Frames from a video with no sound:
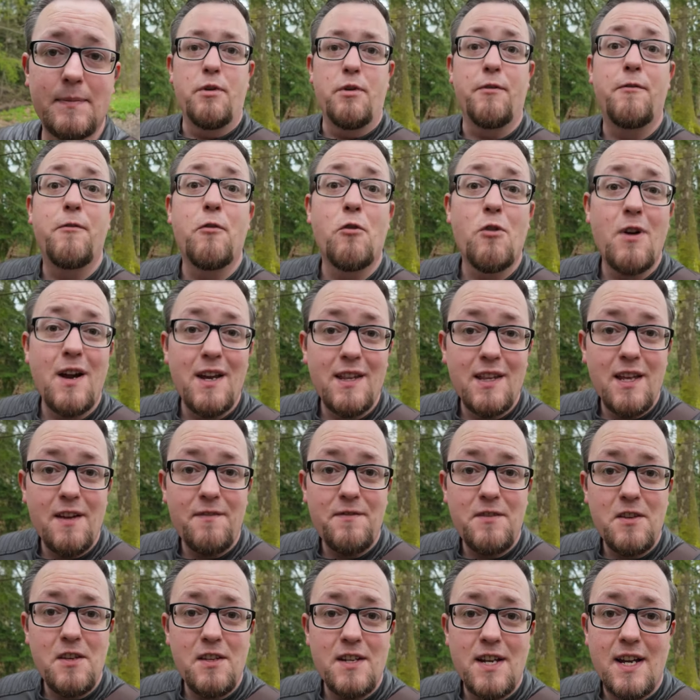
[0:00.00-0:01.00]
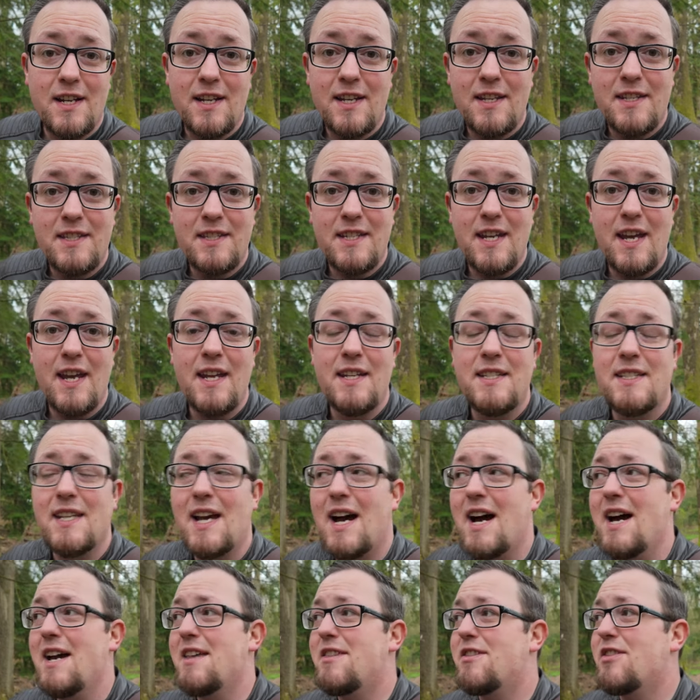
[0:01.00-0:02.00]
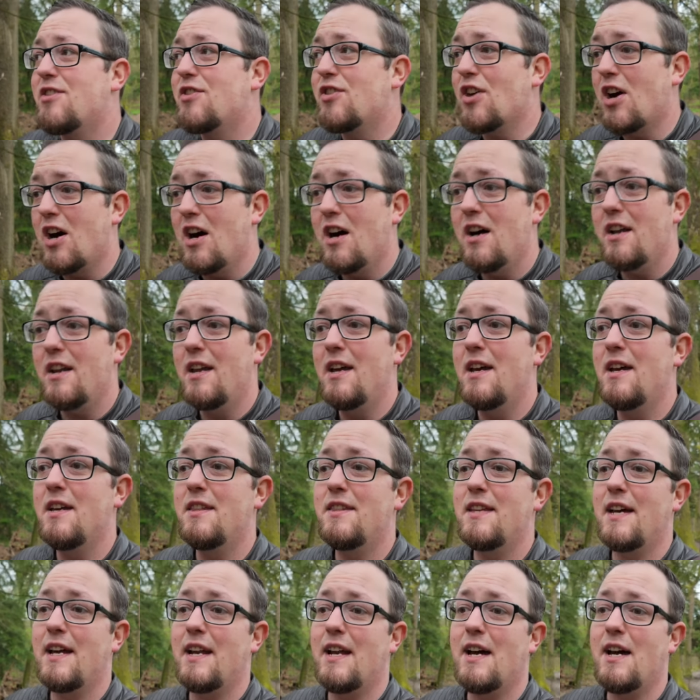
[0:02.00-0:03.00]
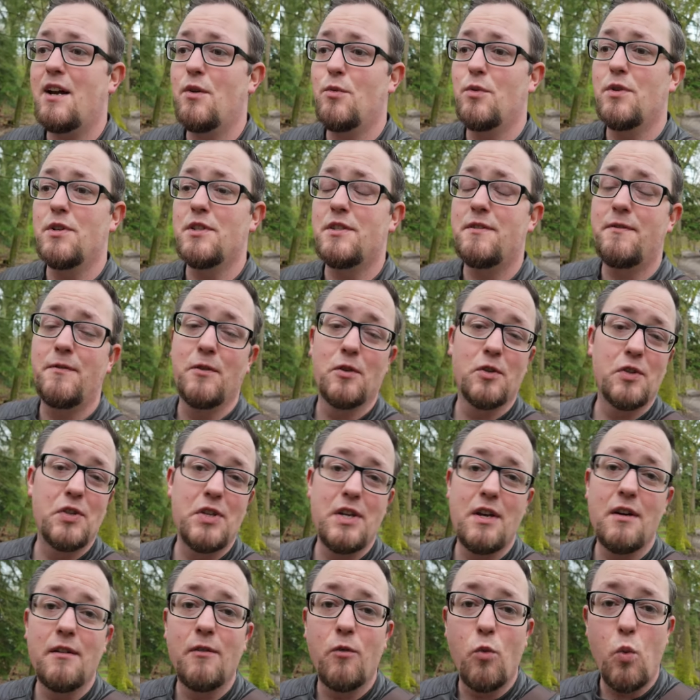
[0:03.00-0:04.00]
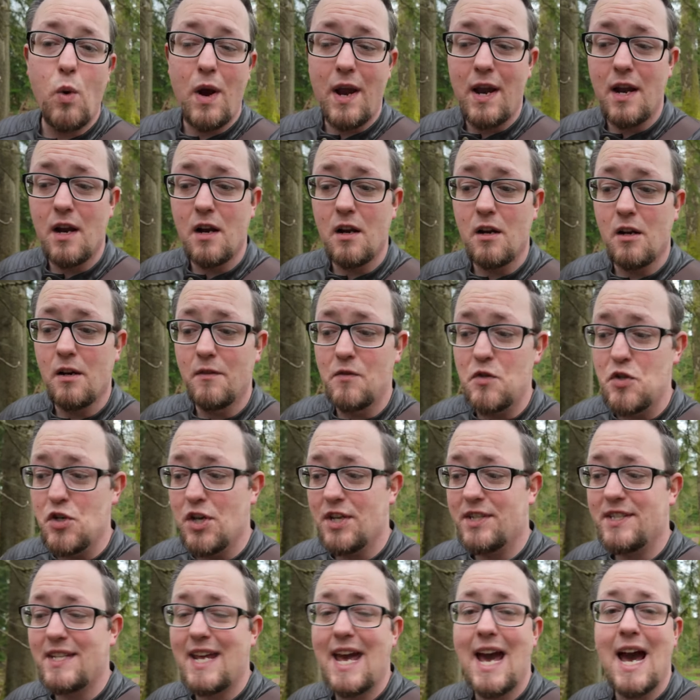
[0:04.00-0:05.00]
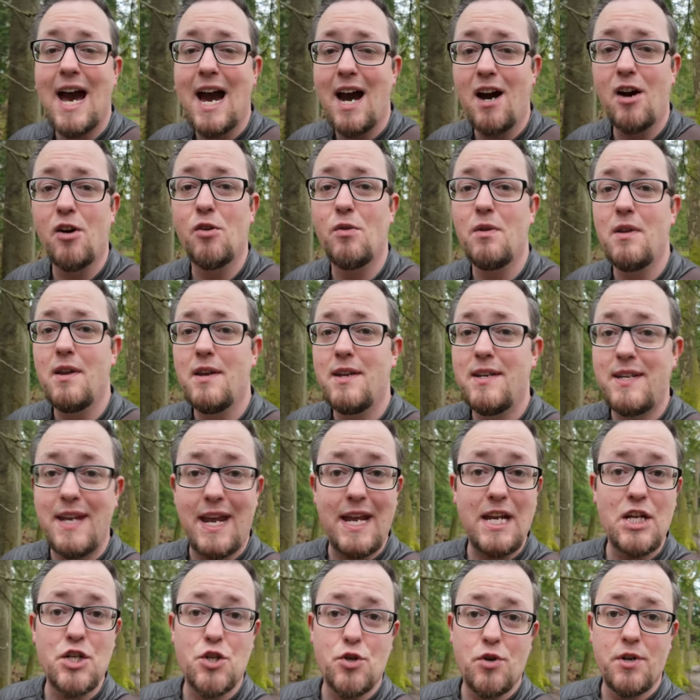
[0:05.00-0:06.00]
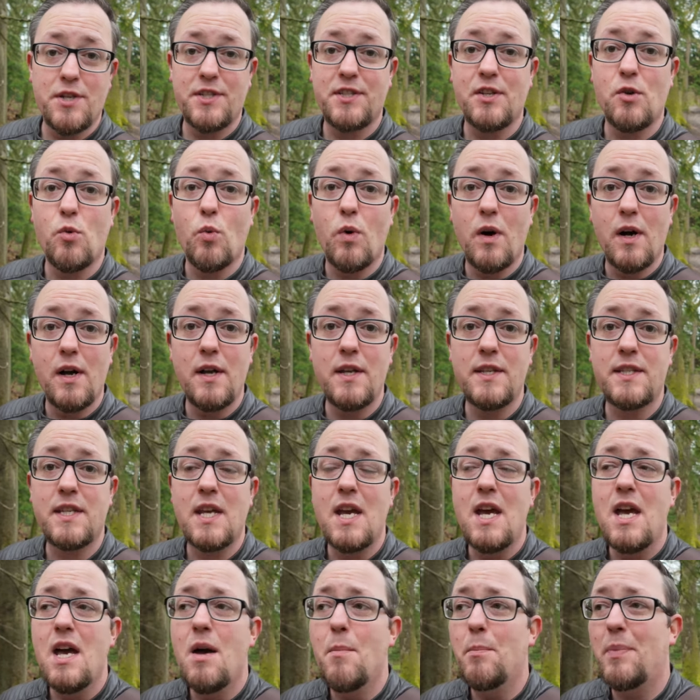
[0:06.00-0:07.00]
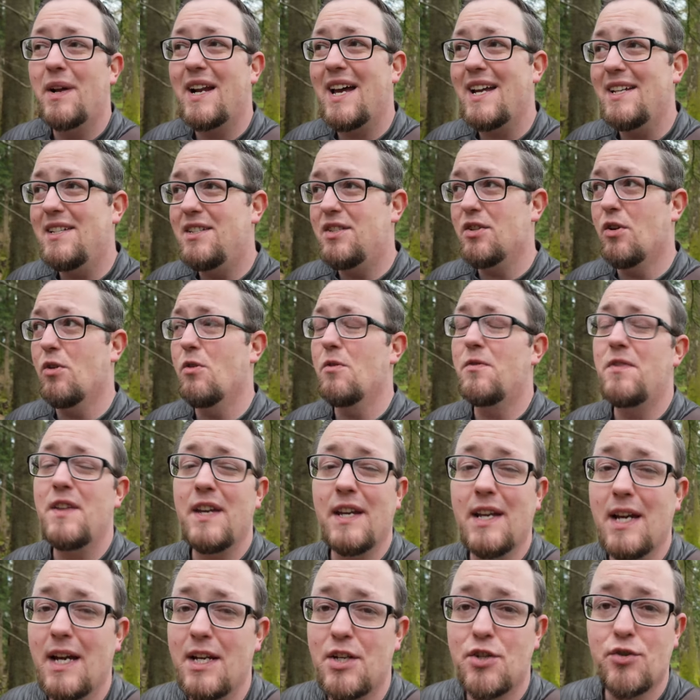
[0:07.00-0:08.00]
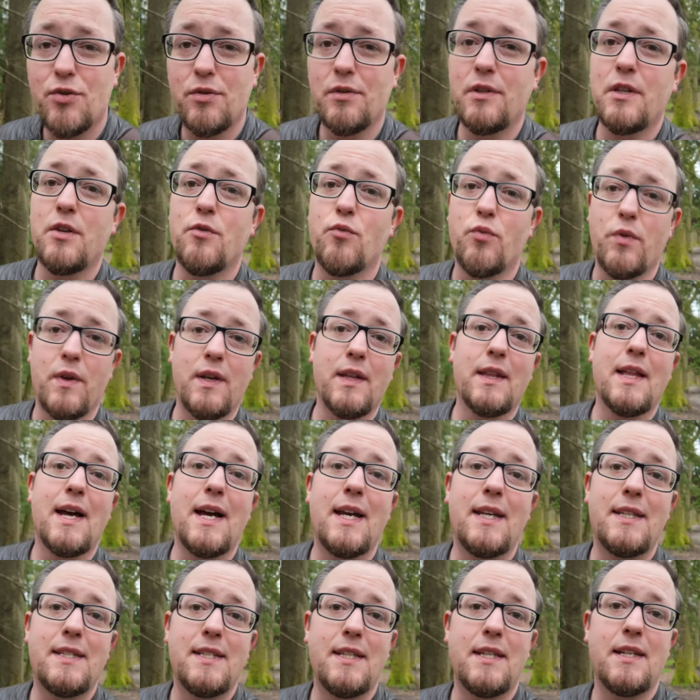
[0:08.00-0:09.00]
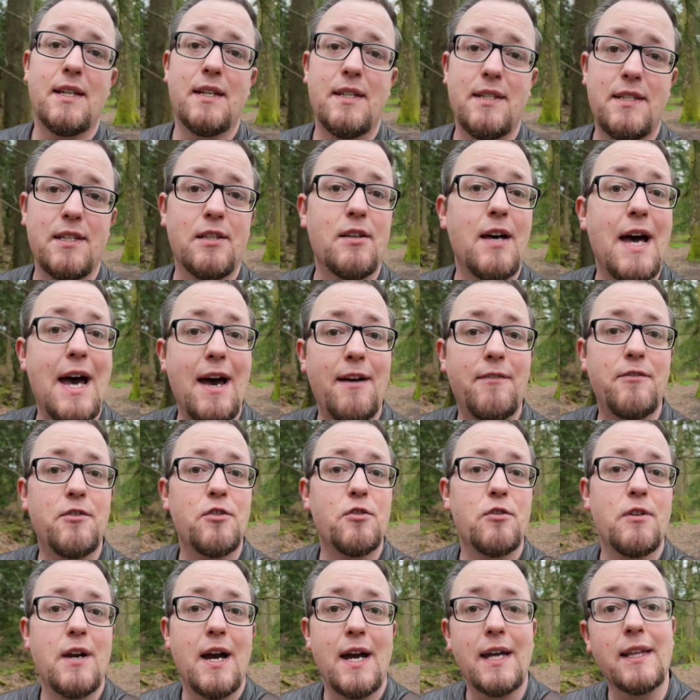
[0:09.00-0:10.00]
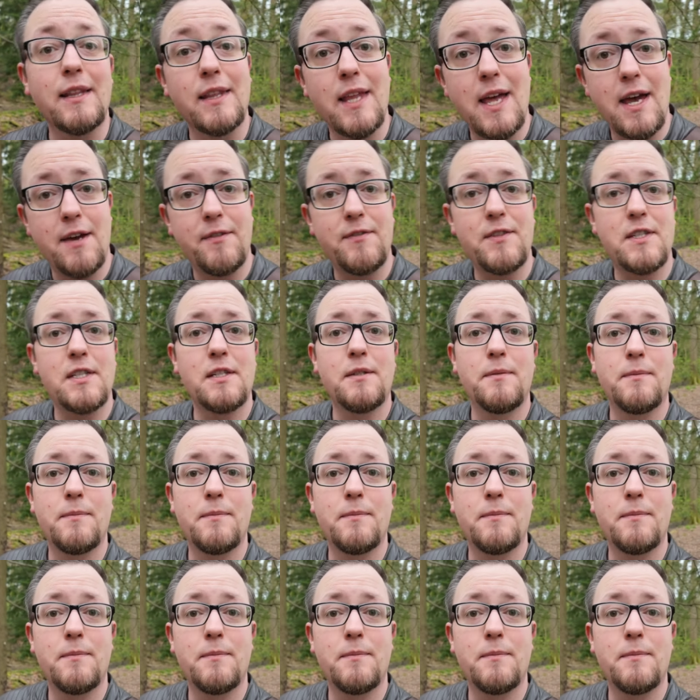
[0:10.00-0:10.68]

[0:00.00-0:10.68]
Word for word: Before I left the United States, I thought that I was fully aware of just how dangerous it was, but I don't think I truly realized it until after I left.